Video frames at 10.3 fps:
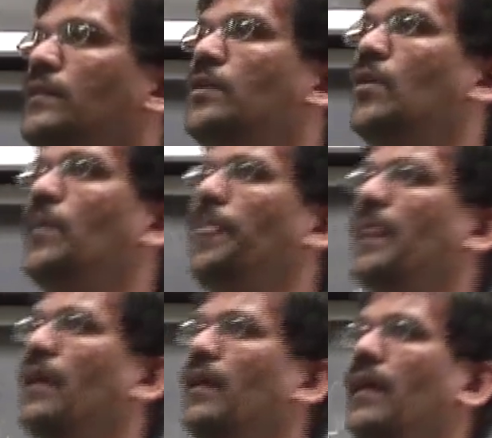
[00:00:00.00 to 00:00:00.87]
So
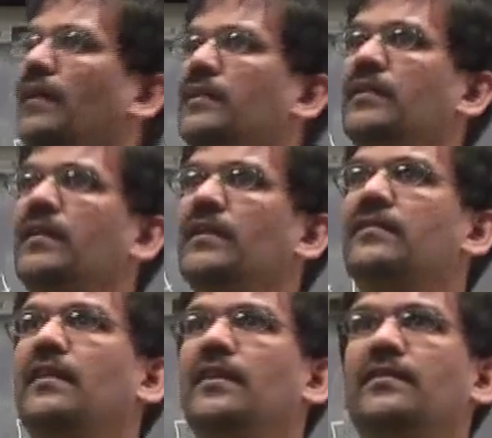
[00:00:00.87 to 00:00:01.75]
essentially,
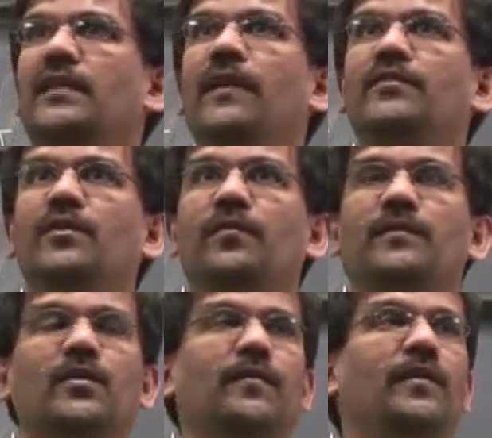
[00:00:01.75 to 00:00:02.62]
this saves you
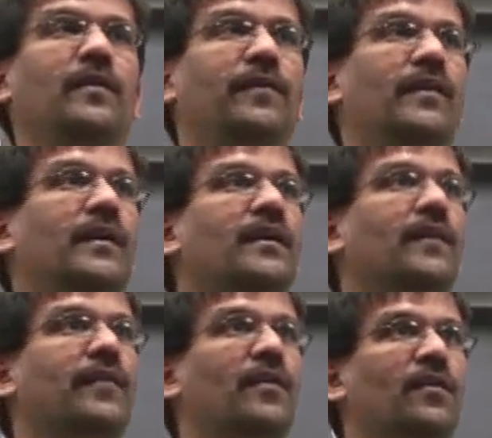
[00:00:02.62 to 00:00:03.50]
from, so if you think
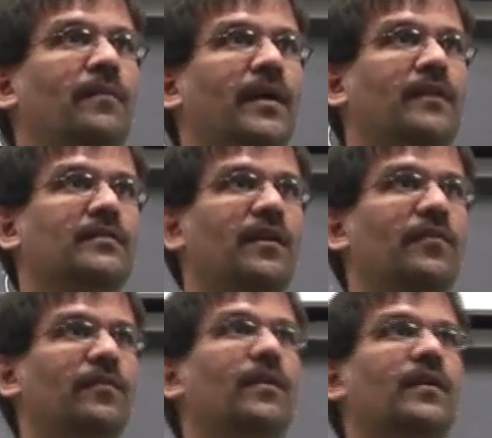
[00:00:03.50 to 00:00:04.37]
of your
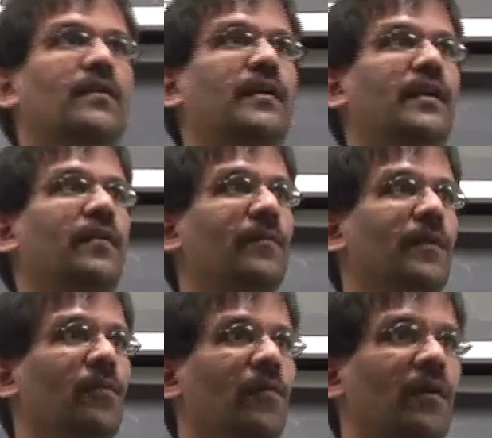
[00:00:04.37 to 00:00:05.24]
Microsoft Word, right?
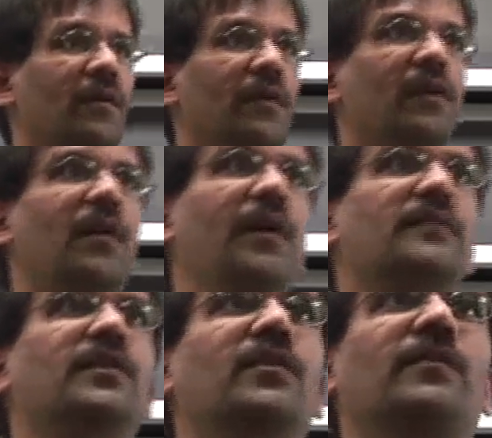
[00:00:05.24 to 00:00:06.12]
Your Word
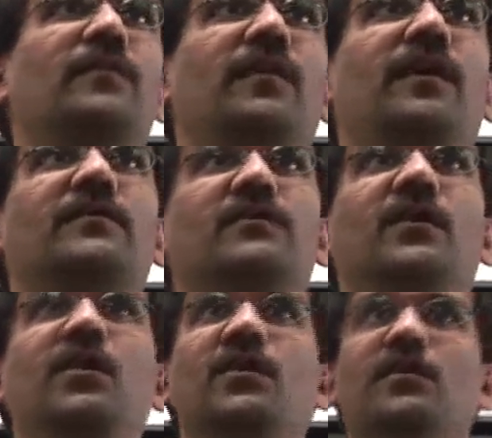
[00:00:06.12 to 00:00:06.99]
executable has,
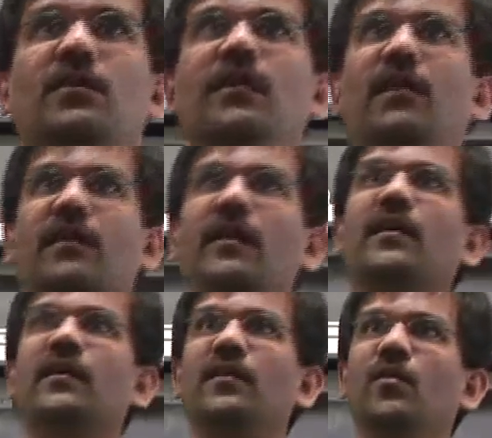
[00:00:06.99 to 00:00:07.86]

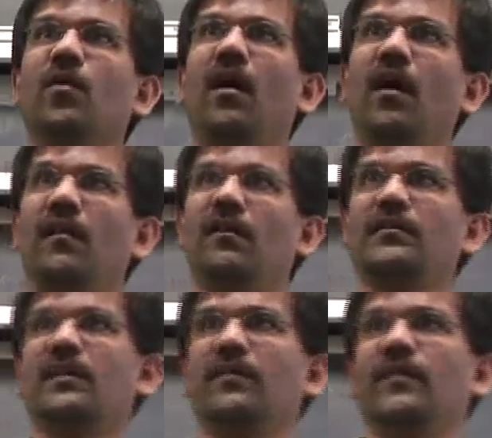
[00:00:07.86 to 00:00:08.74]
it can do all the
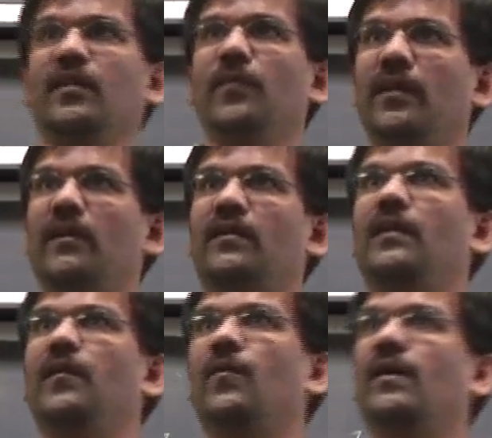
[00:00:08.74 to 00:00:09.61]
stuff that you may not
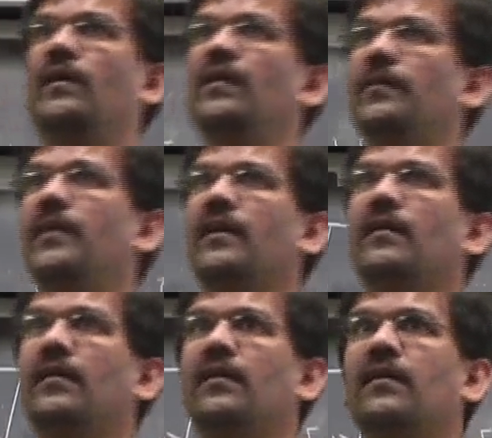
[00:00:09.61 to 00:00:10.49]
really want in a
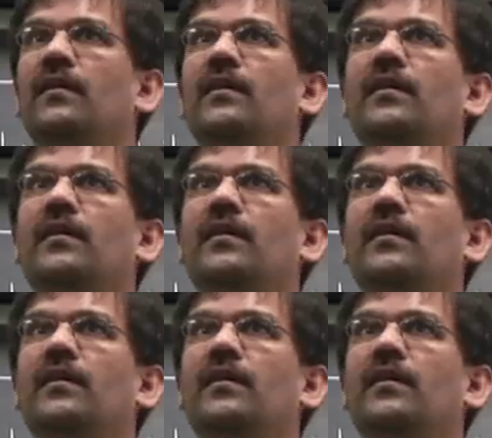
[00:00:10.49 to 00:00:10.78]
particular